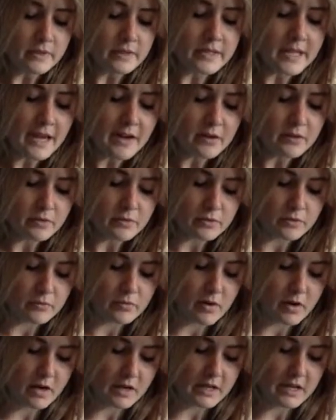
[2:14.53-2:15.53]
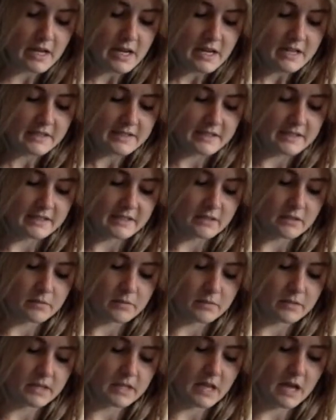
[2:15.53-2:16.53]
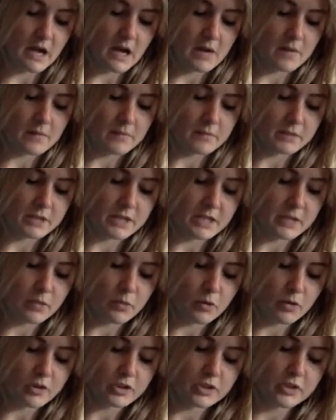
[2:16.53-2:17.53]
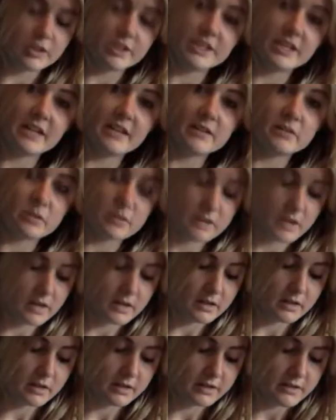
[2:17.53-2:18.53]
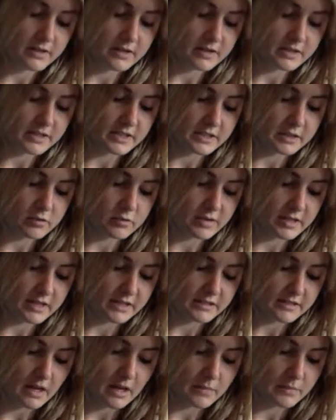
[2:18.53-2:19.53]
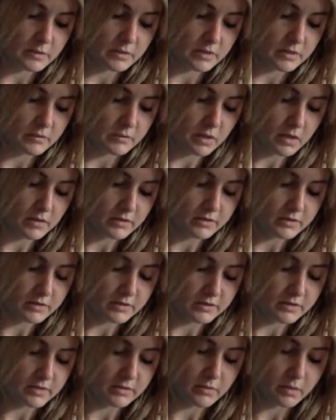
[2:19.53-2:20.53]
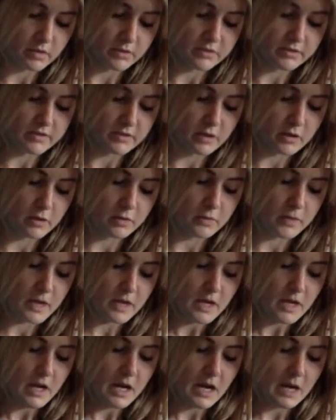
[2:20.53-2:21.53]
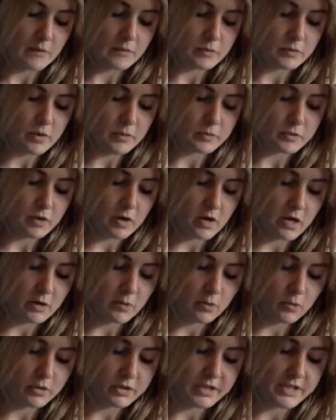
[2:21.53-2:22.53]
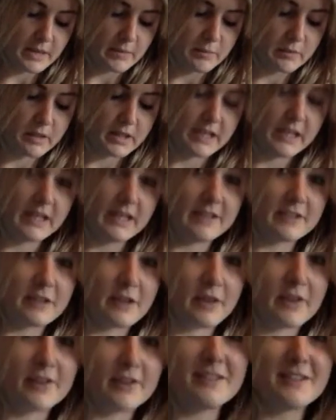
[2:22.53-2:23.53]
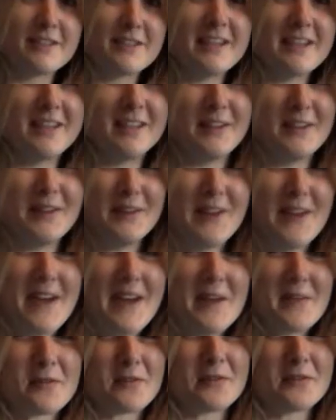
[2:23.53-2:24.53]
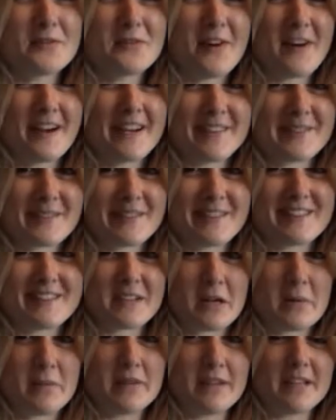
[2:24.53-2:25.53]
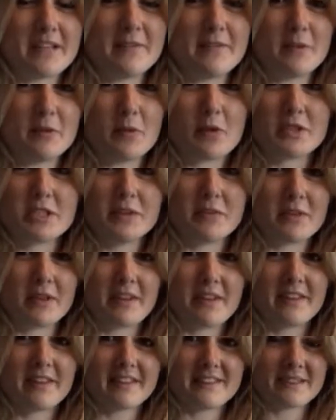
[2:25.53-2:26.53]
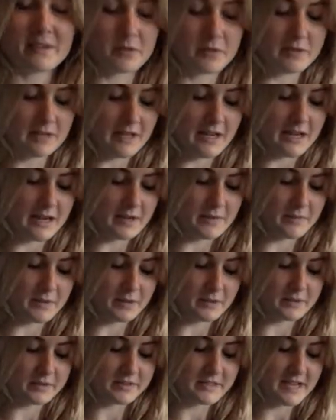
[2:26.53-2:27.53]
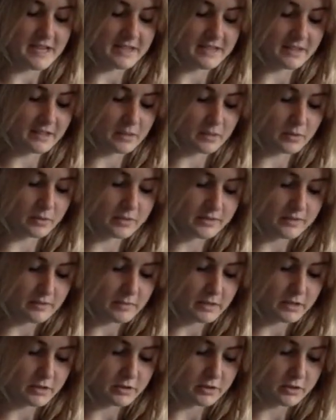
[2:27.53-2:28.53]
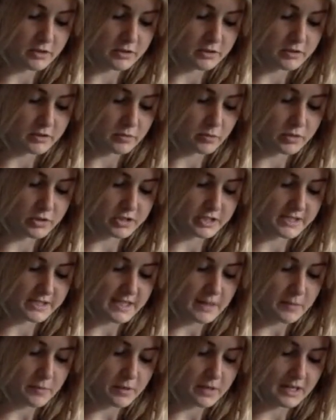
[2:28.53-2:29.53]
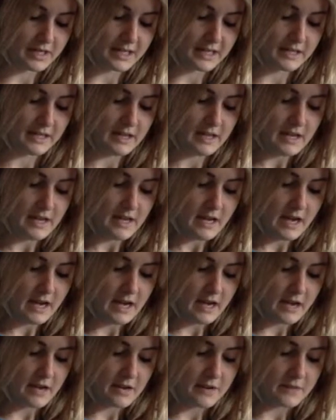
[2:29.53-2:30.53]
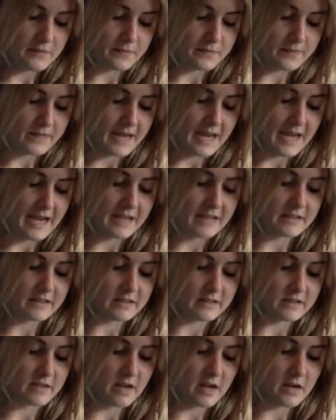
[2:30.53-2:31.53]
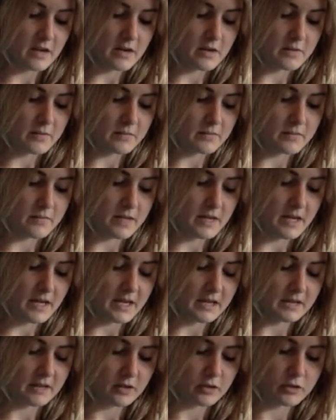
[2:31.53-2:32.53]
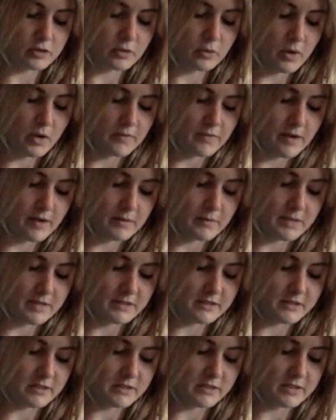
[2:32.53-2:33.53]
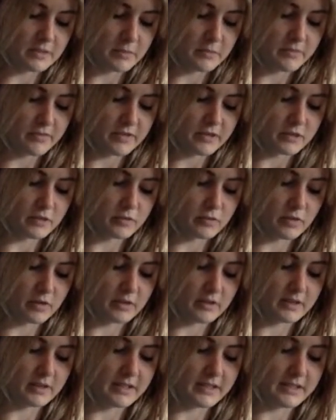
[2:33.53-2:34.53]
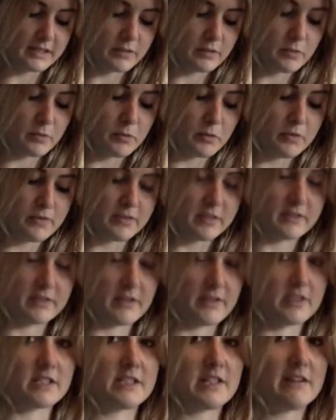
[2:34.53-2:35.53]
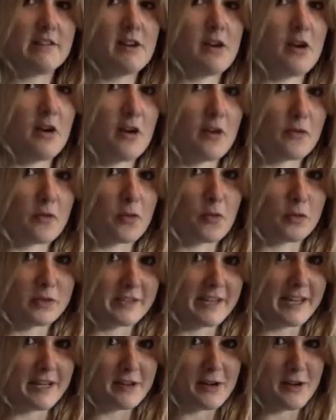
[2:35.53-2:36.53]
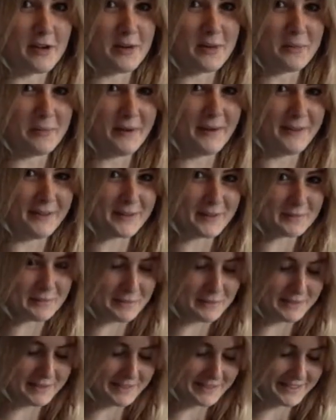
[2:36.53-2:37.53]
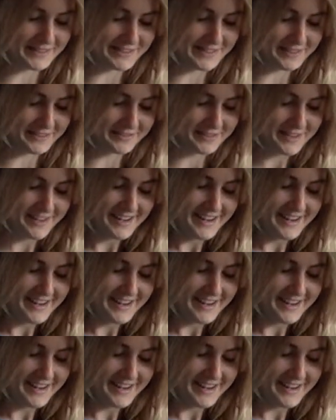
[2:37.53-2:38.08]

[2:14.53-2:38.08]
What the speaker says: Caring for the rug says it can be machine washed on a gentle cycle at 30 degrees using mild soap, drip dry, wash separately to others. You will find with this type of thing, if you wash it with other things, it will stain the other one, so make sure you just wash it separately. And Countrywide recommends using their professional rug and cleaning reproofing service. Of course they do, but you can probably do it yourself.